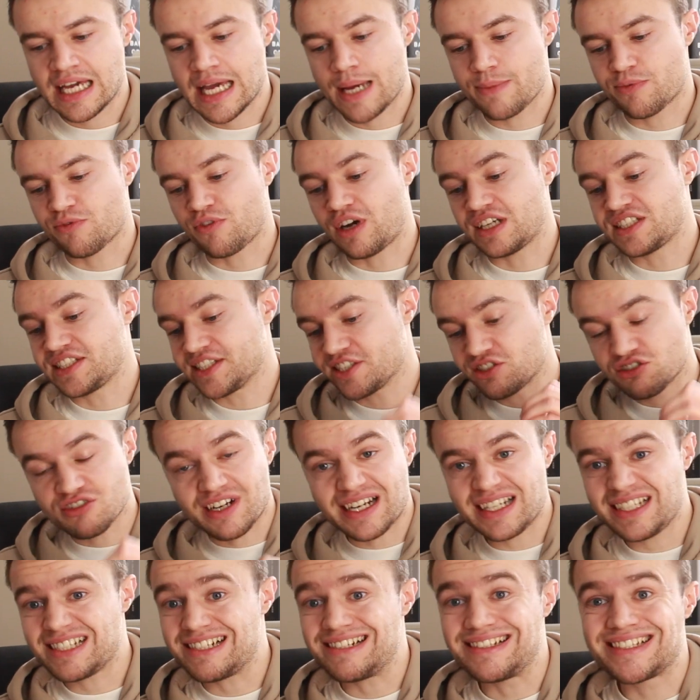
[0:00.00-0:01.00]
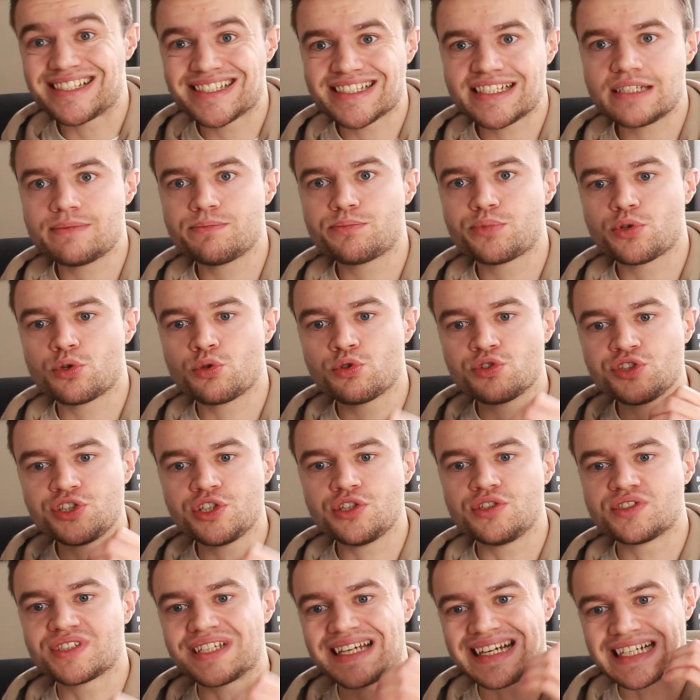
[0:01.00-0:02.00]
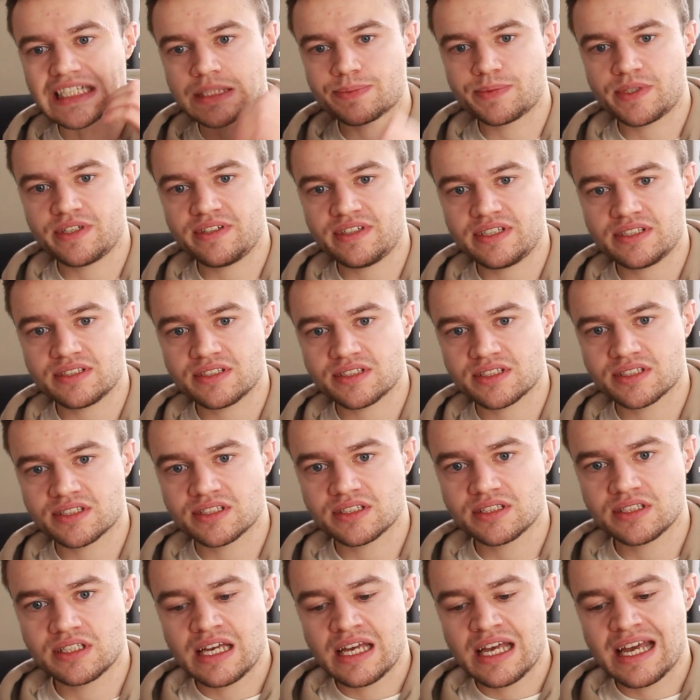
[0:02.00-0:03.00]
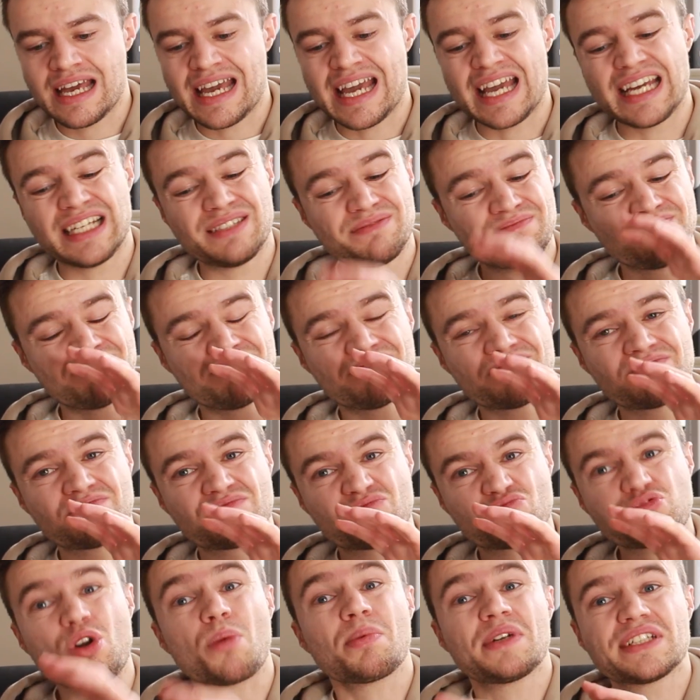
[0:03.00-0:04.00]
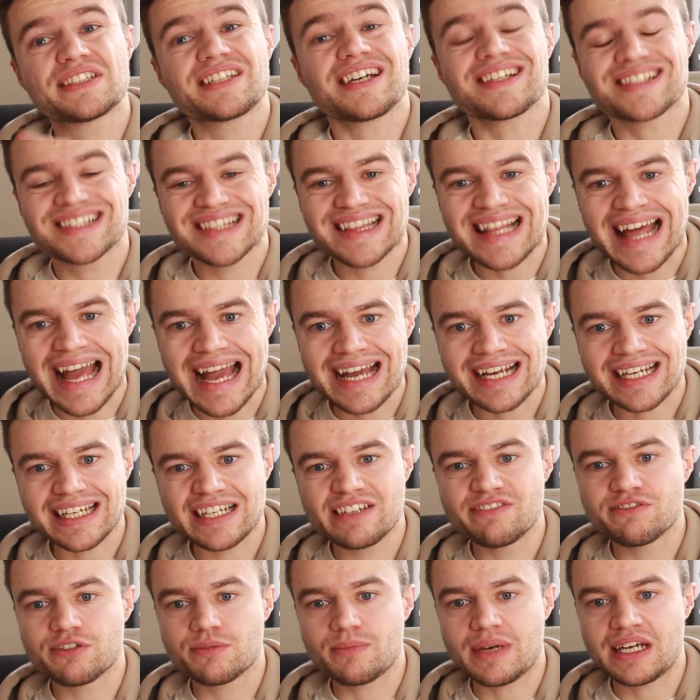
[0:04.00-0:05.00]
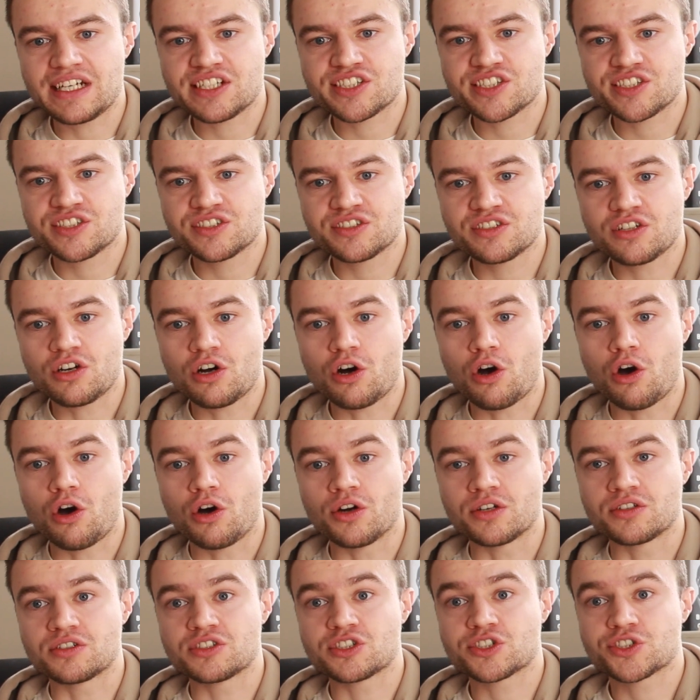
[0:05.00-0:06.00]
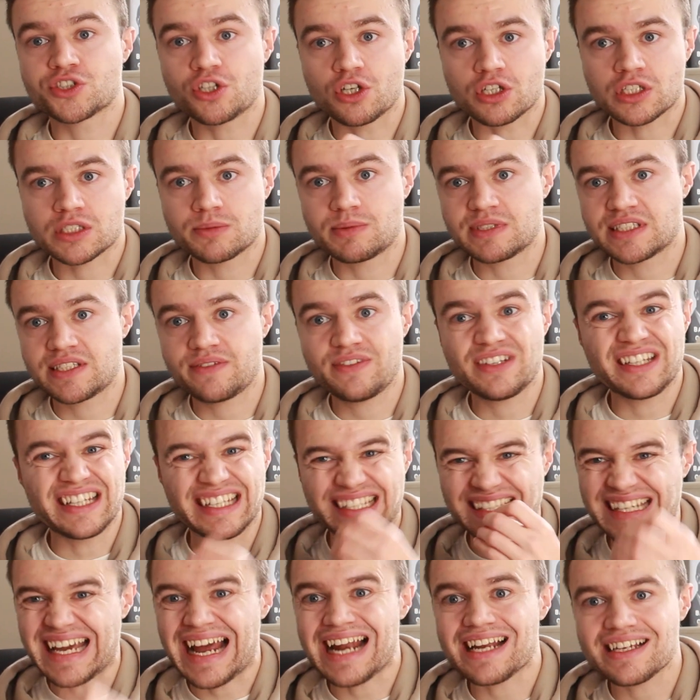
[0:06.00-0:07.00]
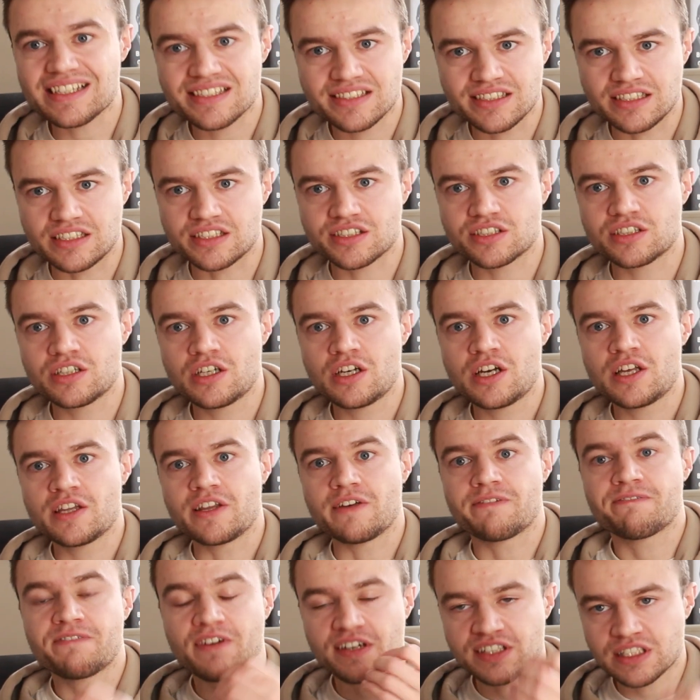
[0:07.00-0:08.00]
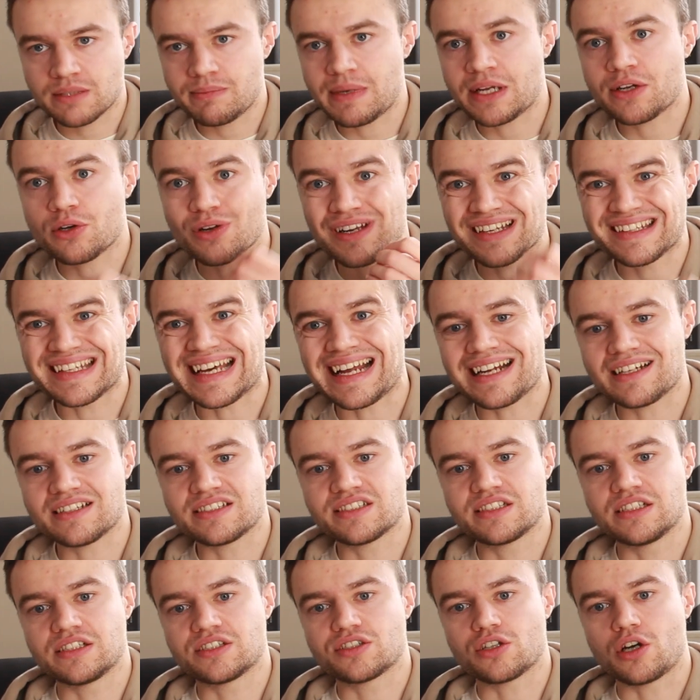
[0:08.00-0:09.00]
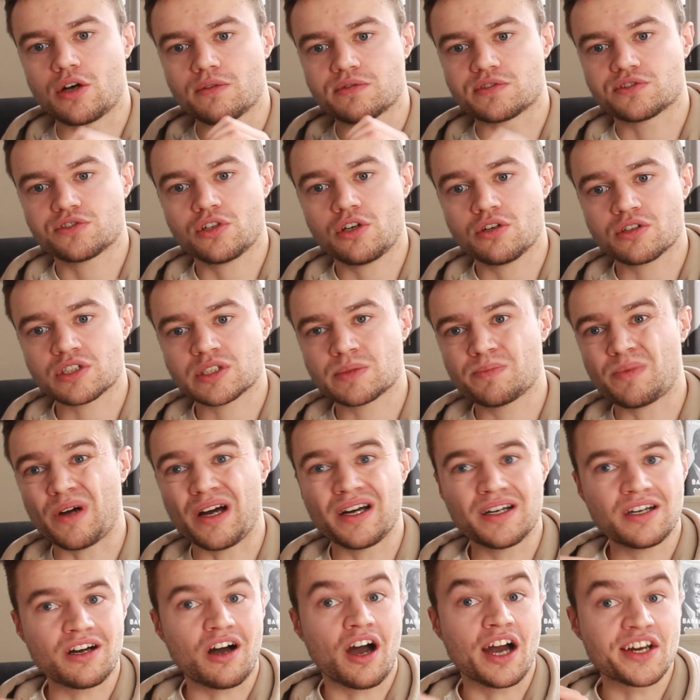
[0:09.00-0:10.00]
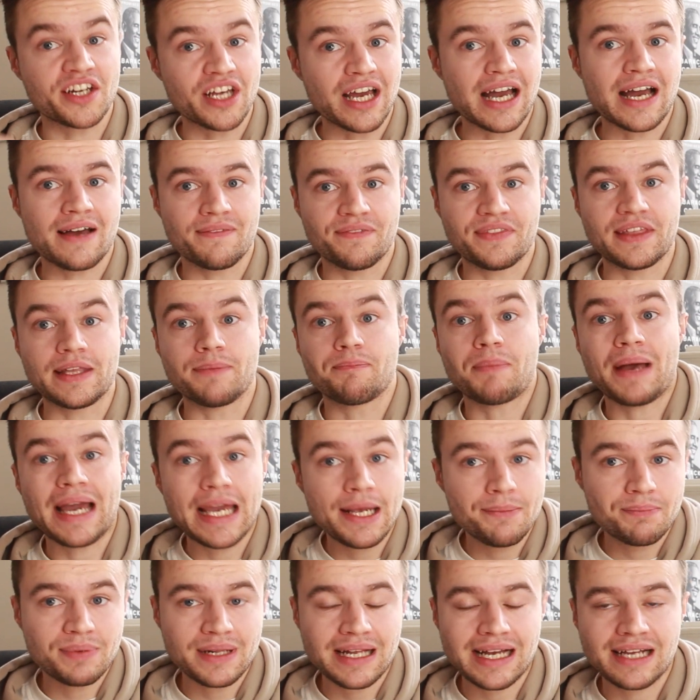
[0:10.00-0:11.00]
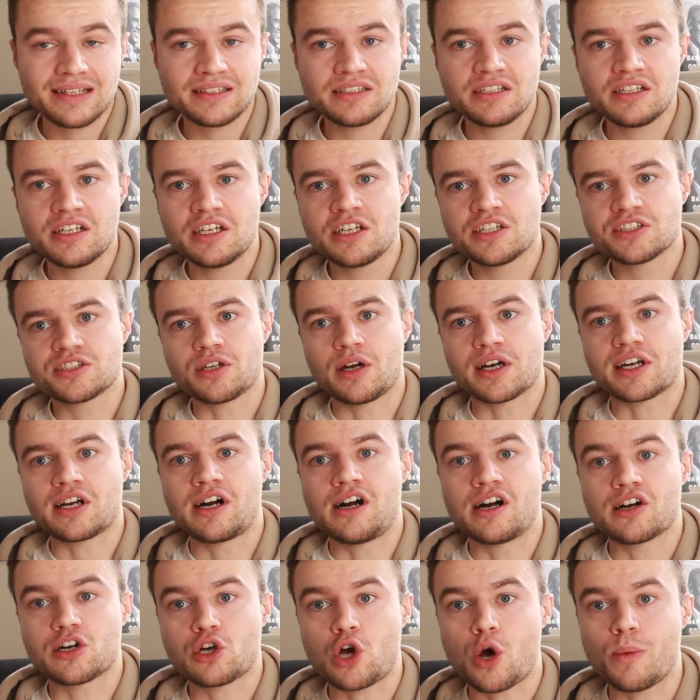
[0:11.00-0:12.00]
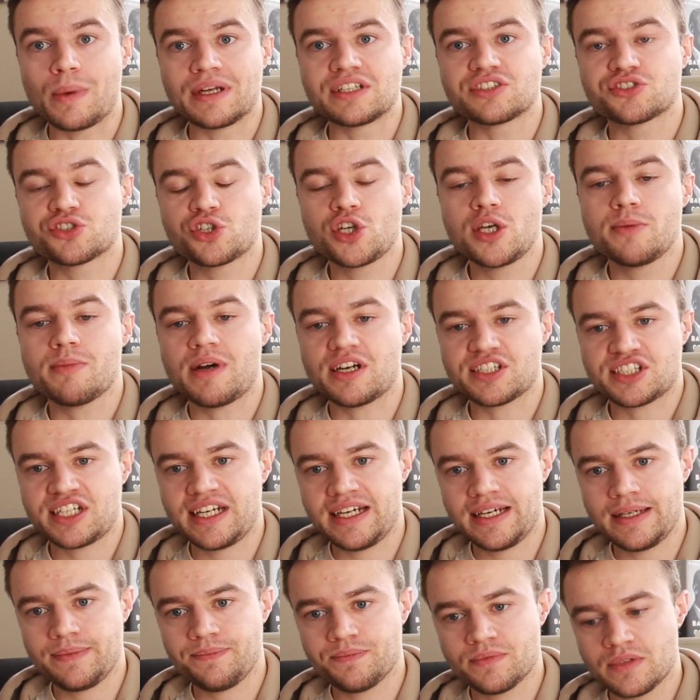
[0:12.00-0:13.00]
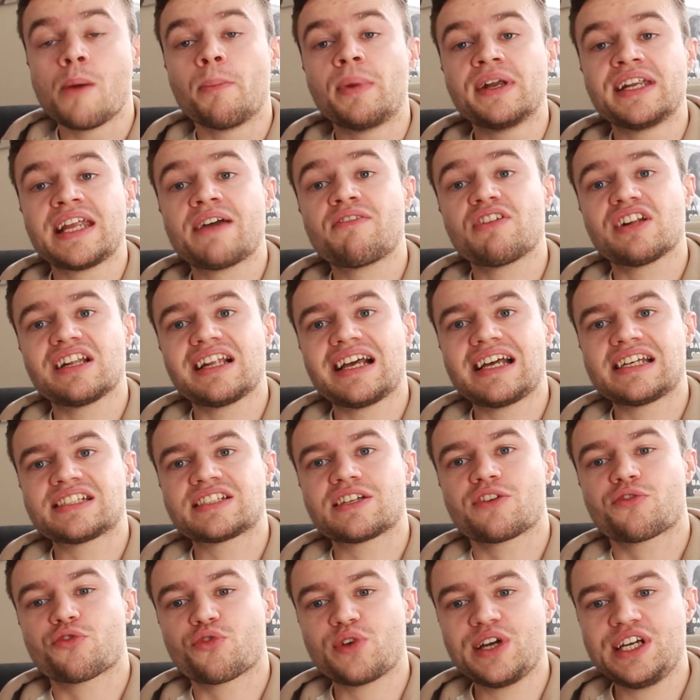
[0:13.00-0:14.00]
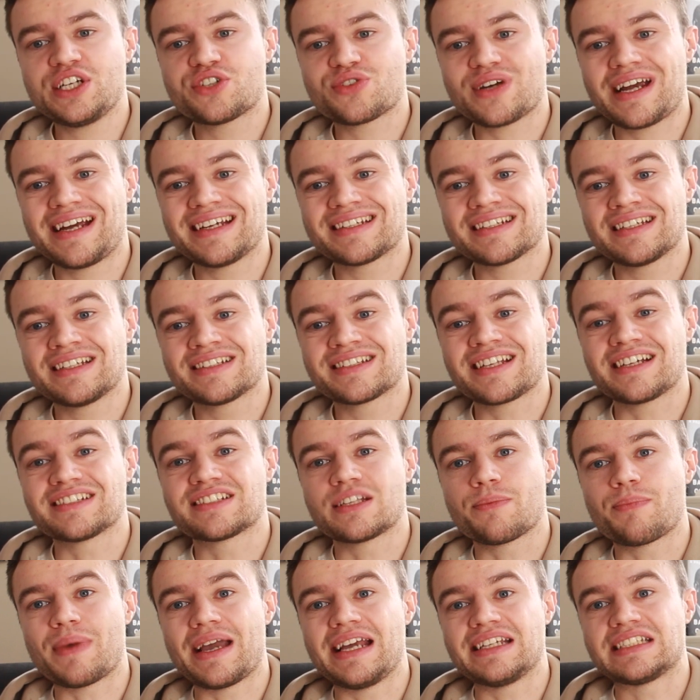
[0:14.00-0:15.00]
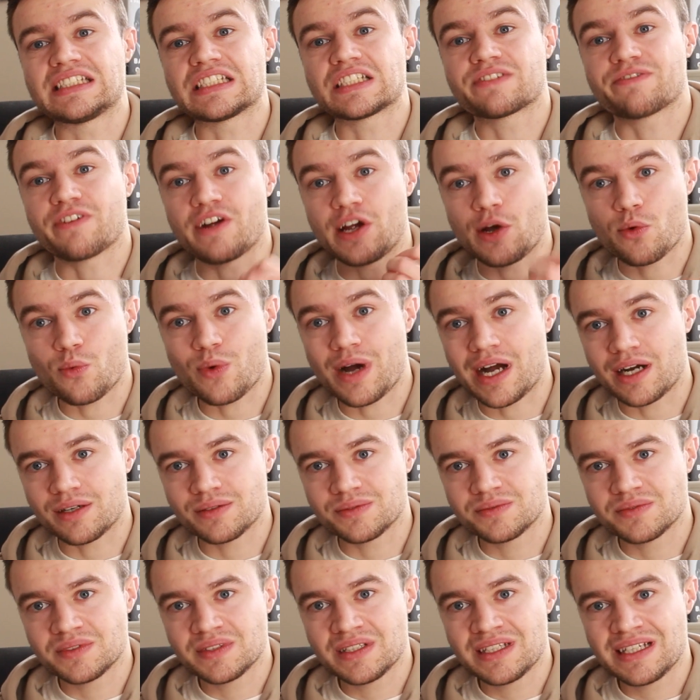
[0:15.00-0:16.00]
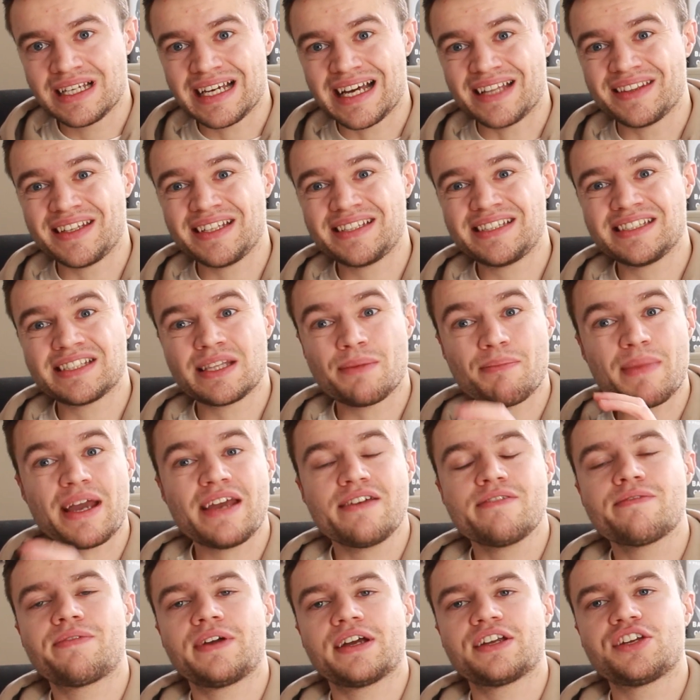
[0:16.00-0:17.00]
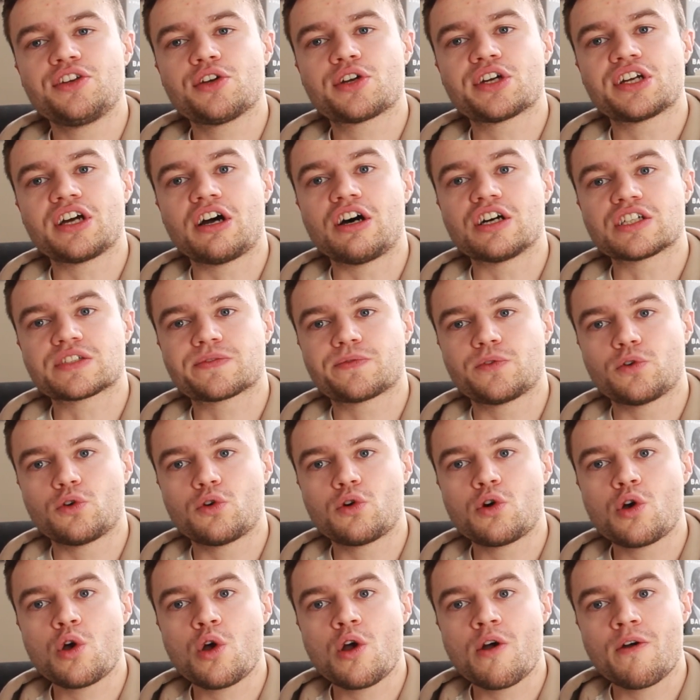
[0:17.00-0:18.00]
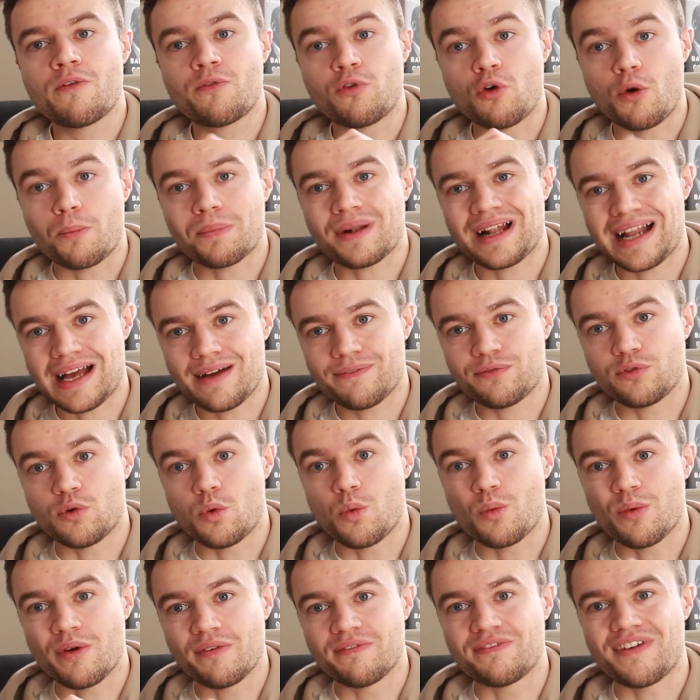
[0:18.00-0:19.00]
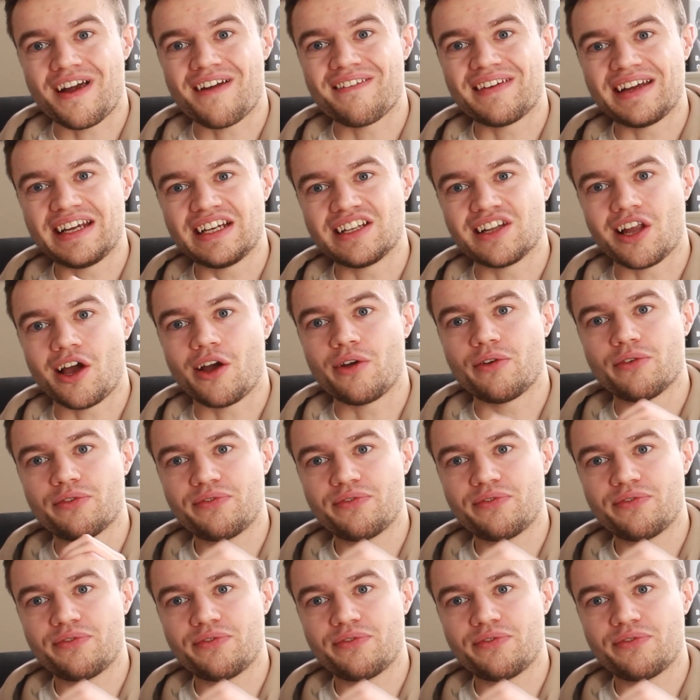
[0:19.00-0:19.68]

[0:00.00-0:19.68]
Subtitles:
It provides a great and simple user experience. It probably does lack information on stocks, specifically analysis, the fundamental analysis of stocks, but I don't have the pay plan, so I can't comment too much here. But nevertheless, Freetrade does the basics very well. And this is the main thing you can ask for a platform with very low